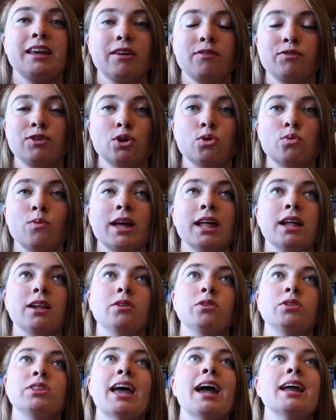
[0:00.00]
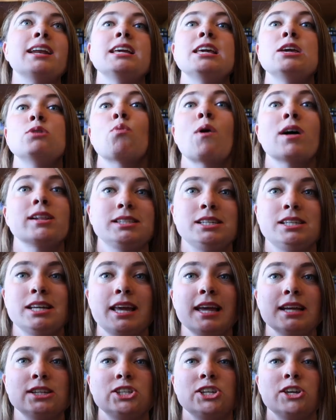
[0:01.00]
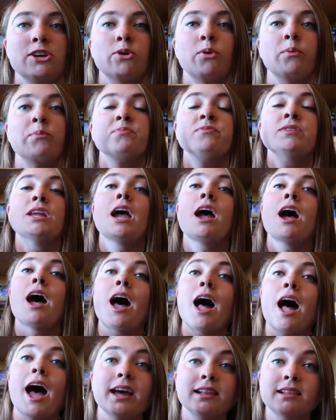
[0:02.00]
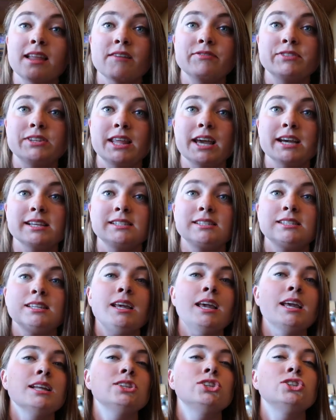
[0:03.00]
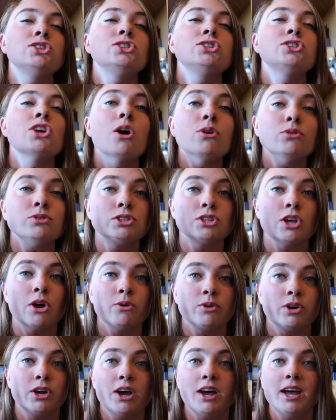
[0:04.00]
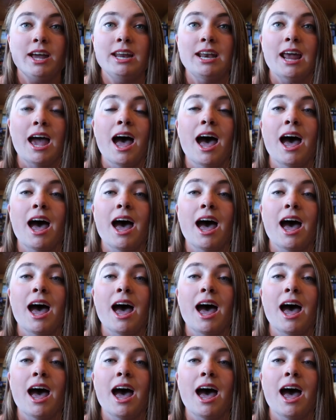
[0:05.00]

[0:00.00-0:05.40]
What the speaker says: if you will, that he wants to get to. I loved this. It's so good.